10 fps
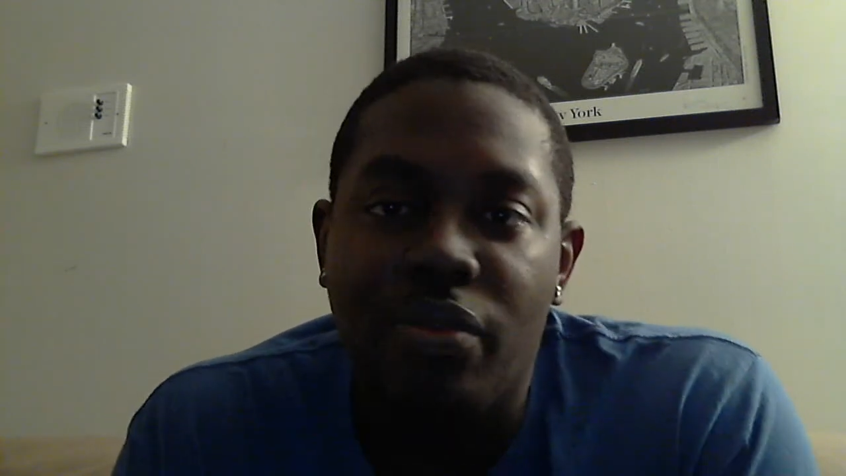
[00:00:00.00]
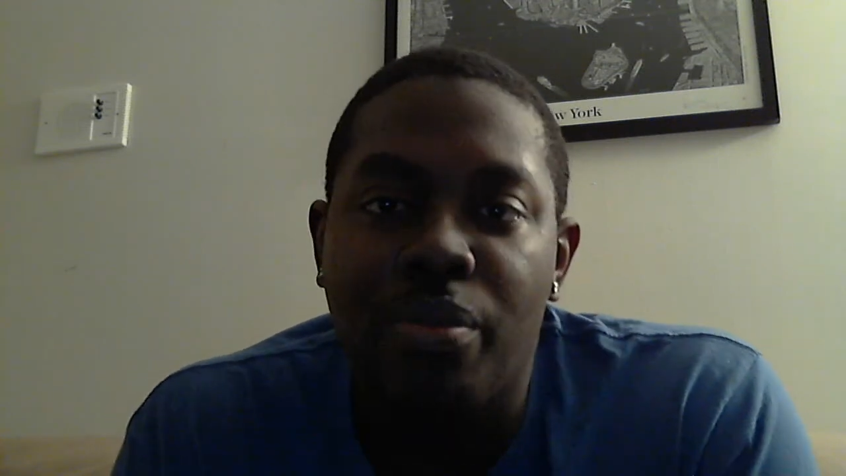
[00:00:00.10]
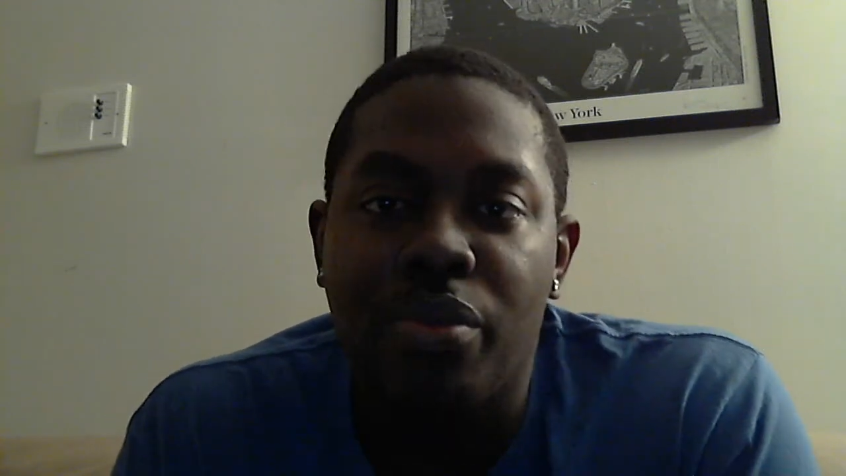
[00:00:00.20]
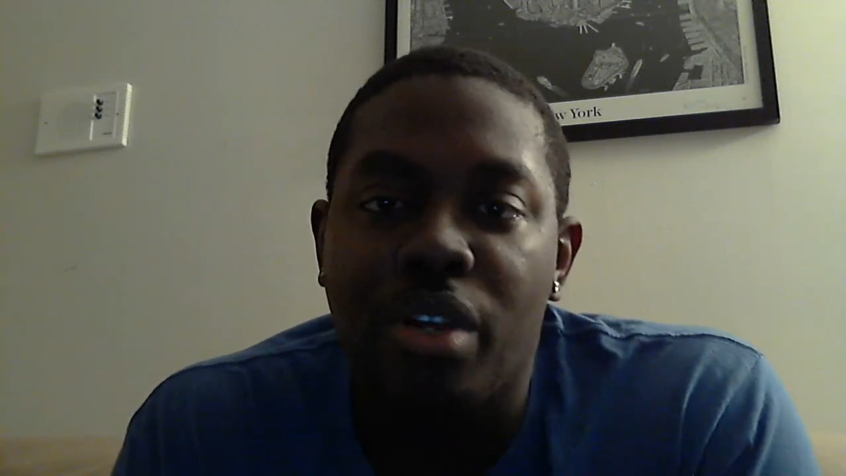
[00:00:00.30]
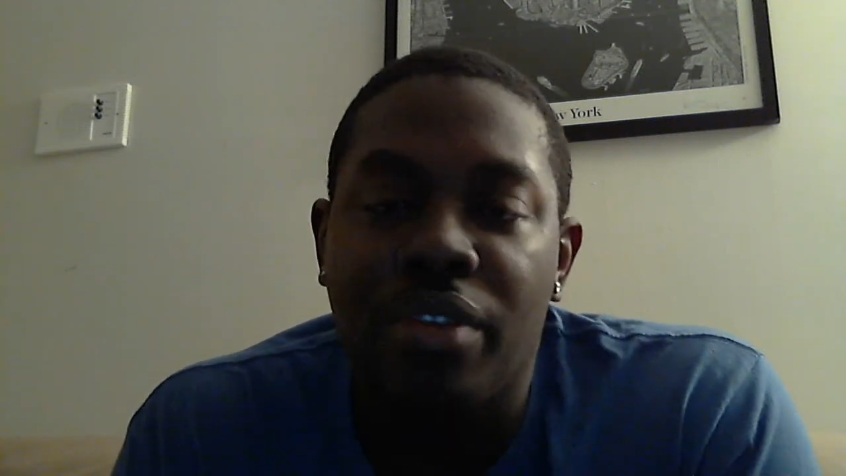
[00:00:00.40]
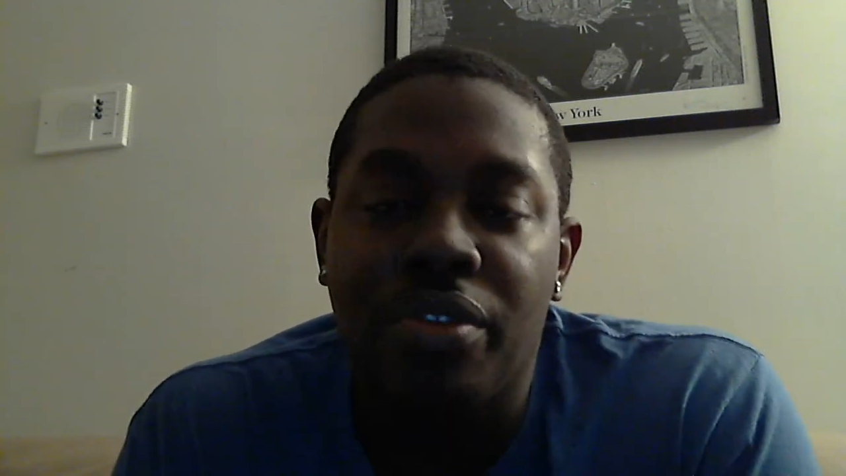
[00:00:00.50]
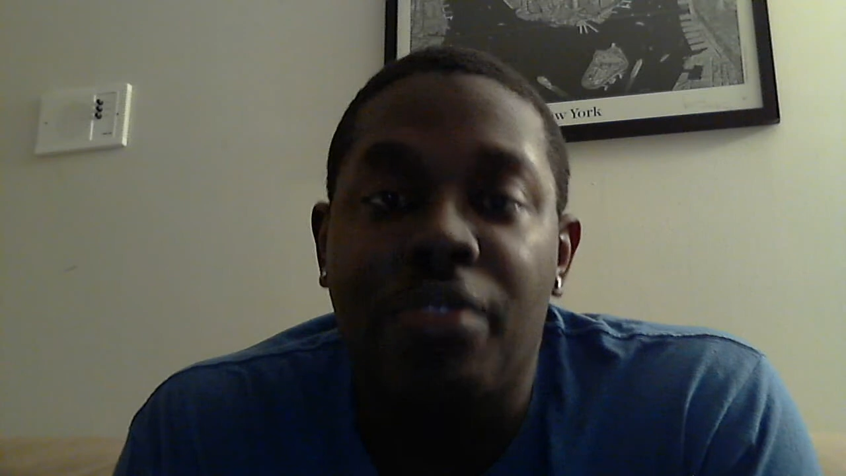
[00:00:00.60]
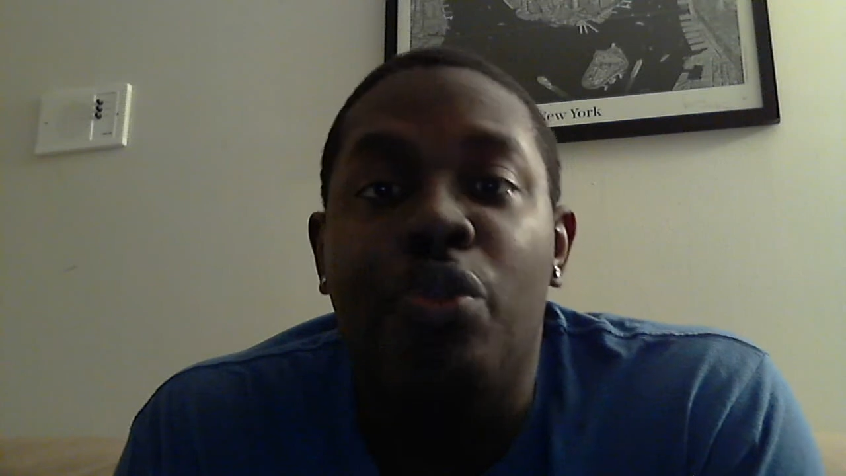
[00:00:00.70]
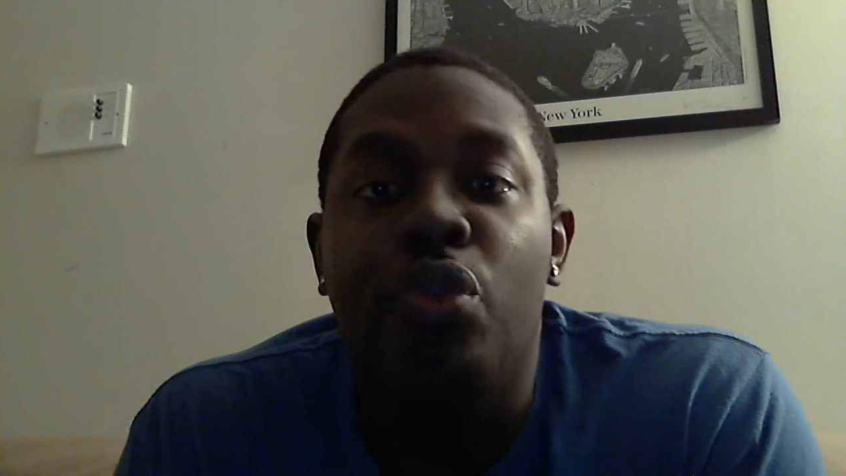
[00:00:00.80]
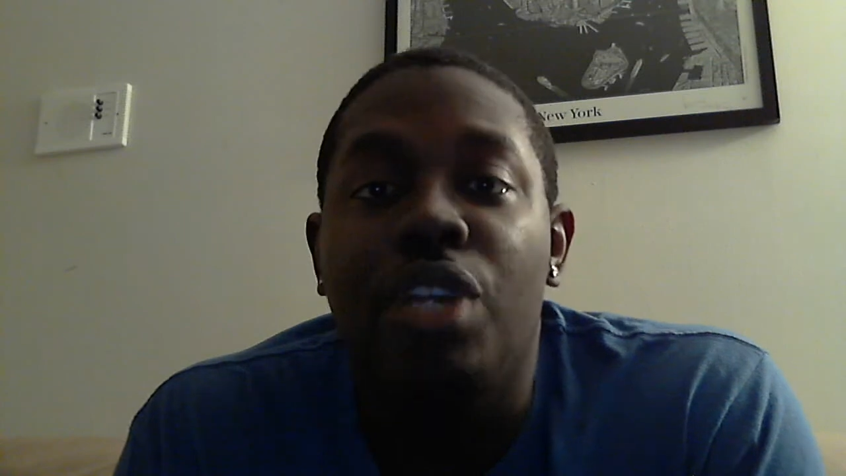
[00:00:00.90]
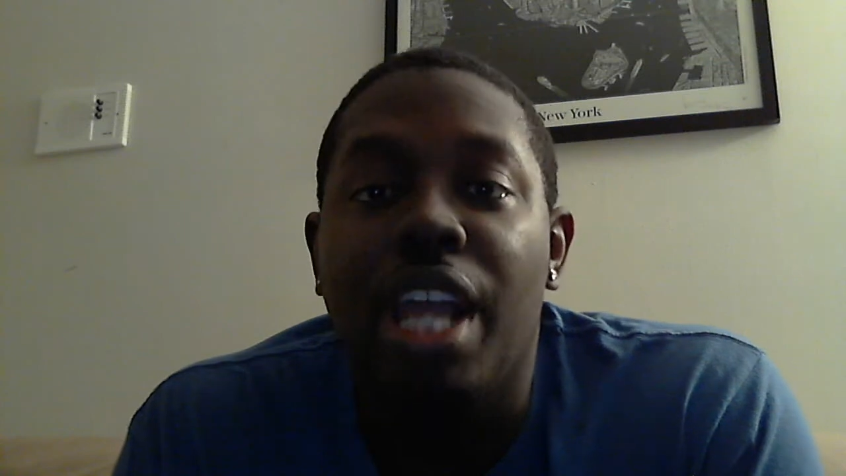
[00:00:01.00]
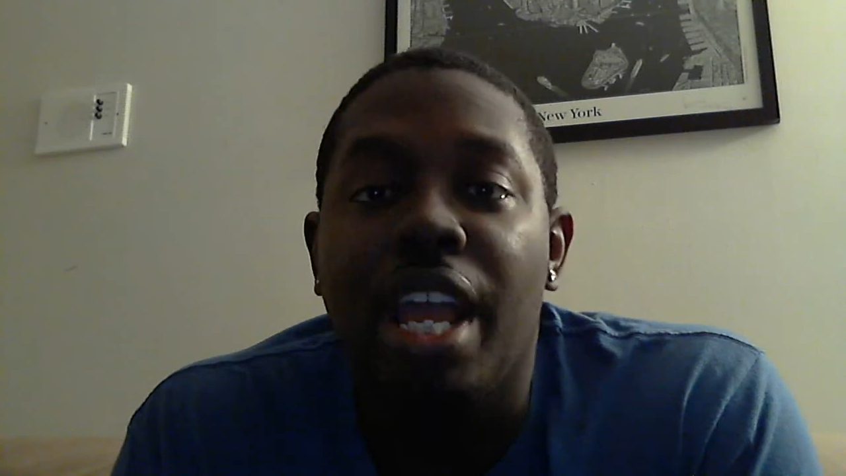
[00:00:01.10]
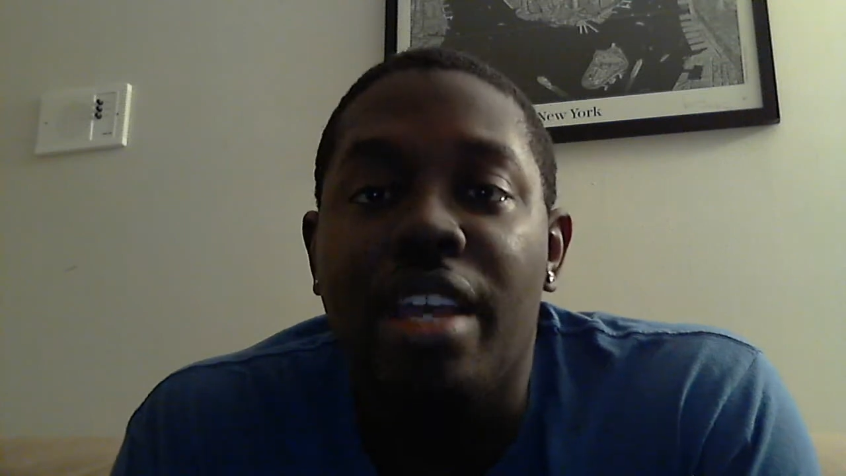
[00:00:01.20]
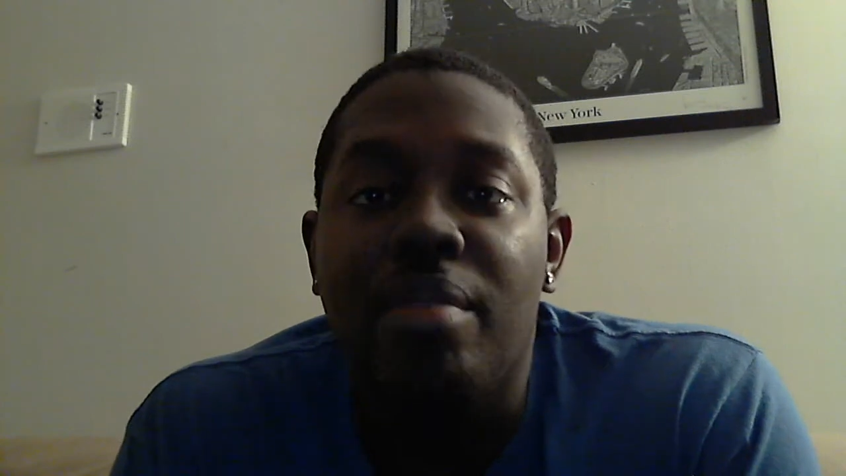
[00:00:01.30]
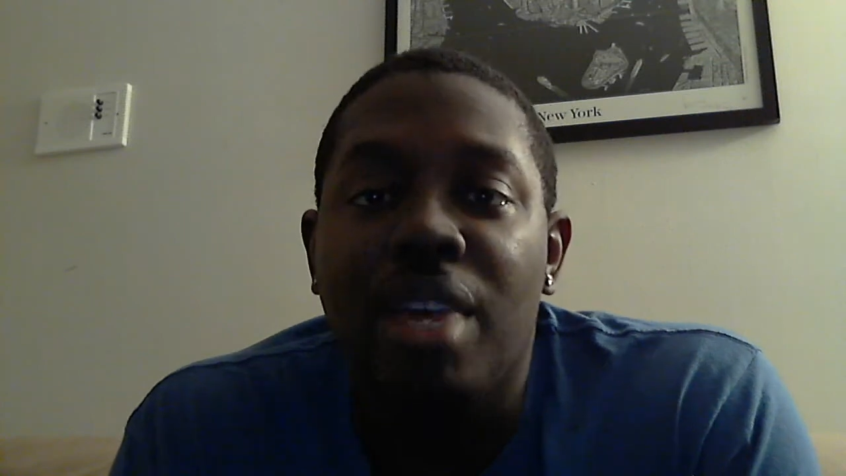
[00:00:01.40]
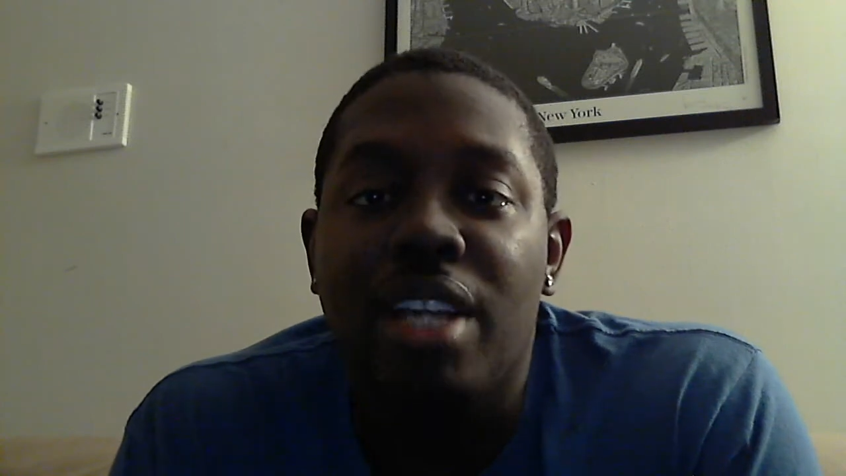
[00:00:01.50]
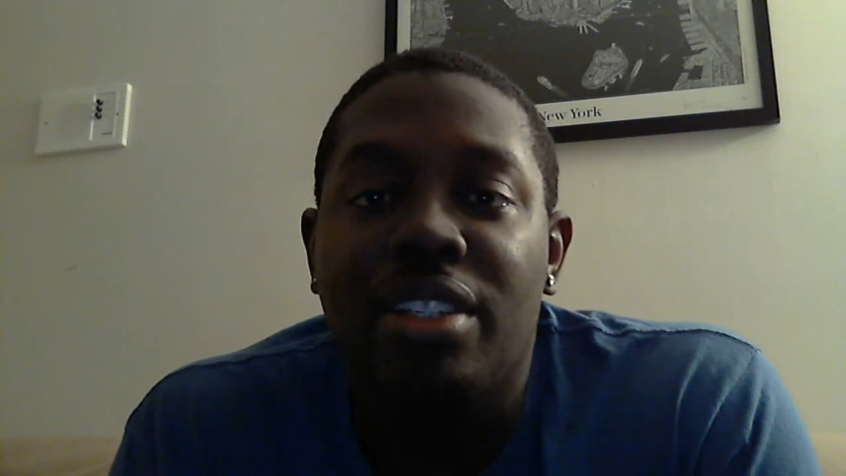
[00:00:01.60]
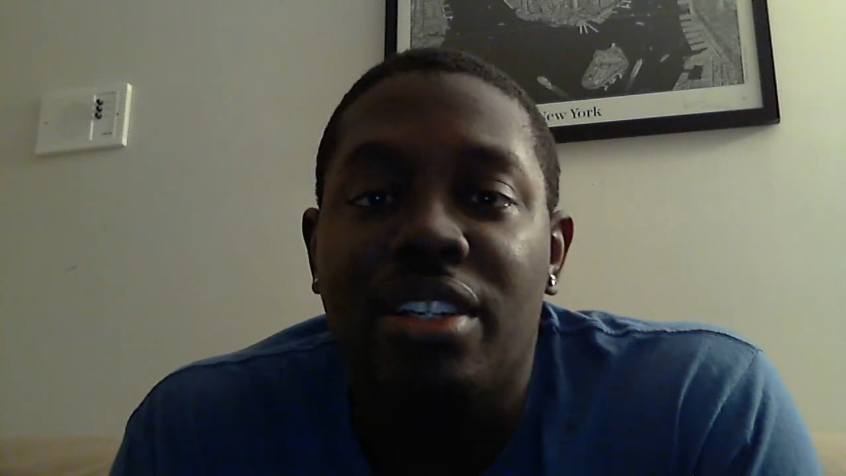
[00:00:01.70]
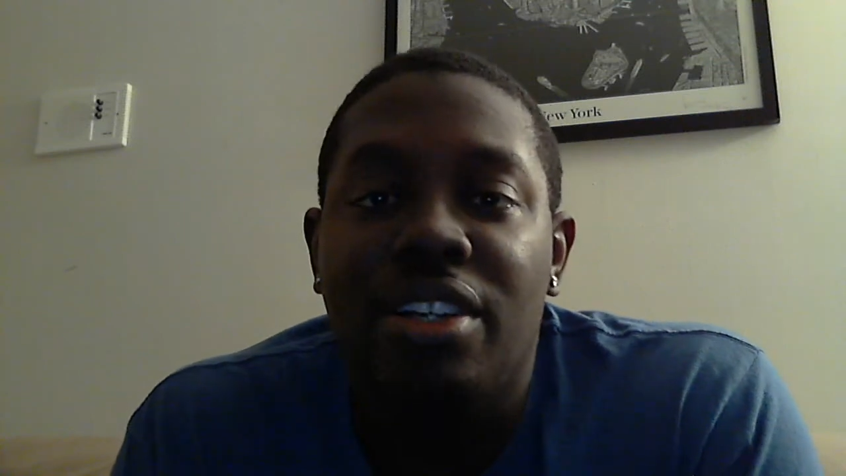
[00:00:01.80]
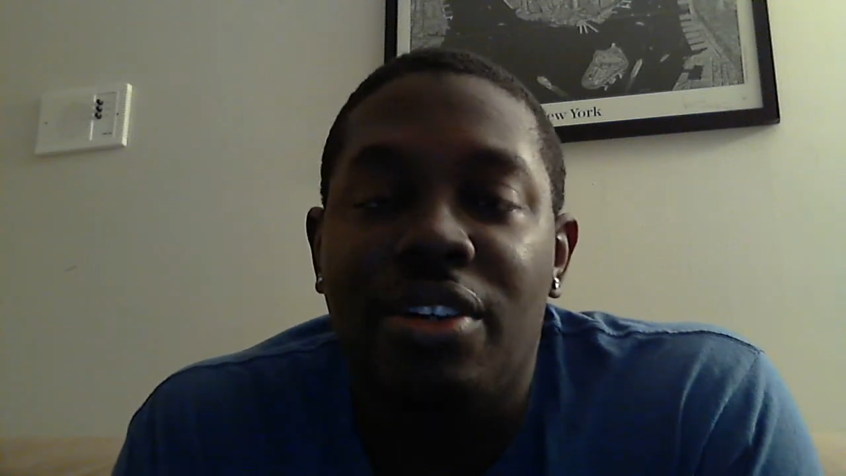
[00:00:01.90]
from whatever the food he ate in
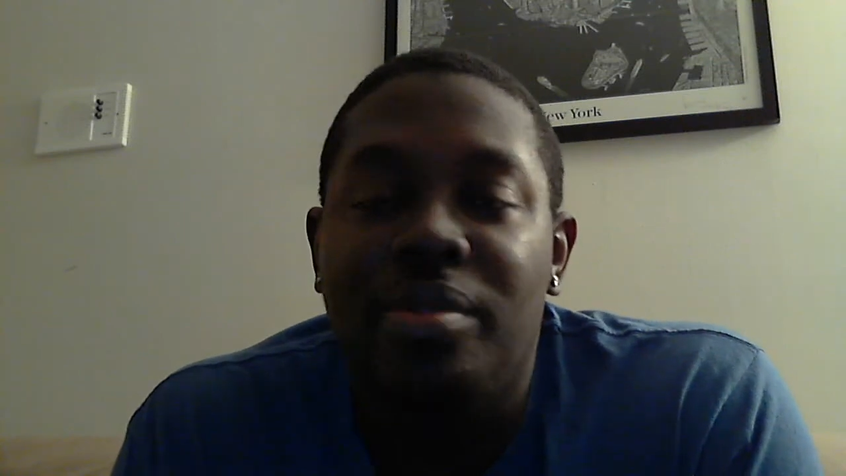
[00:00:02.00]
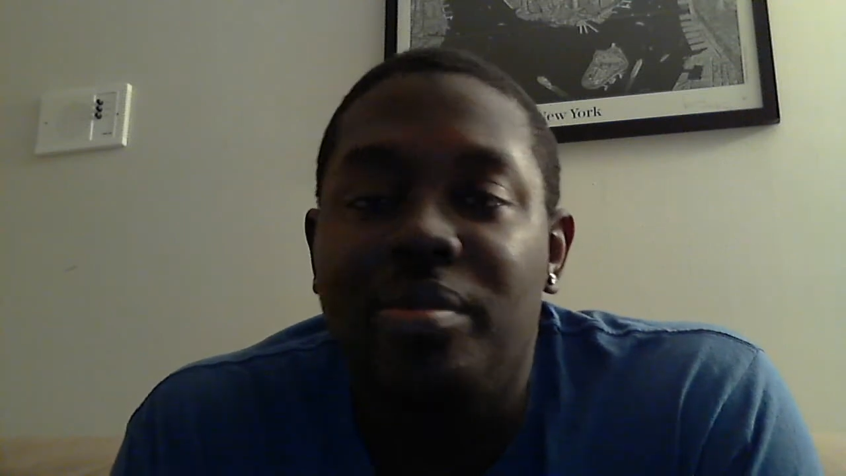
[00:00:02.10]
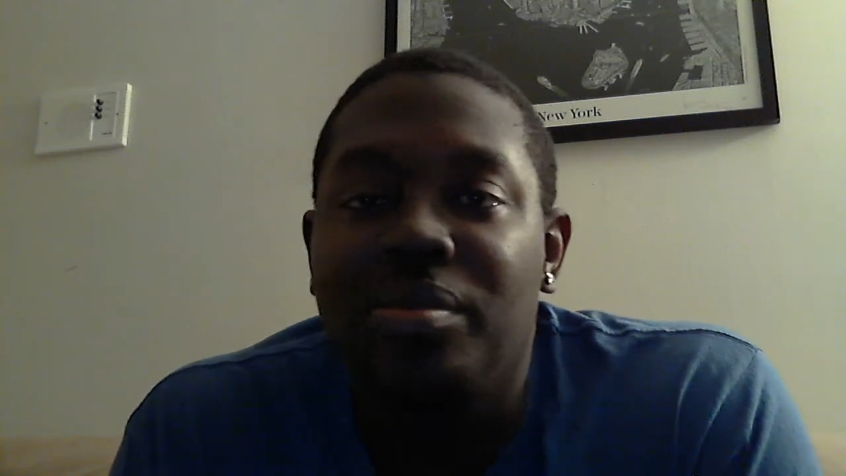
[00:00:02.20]
Mexico.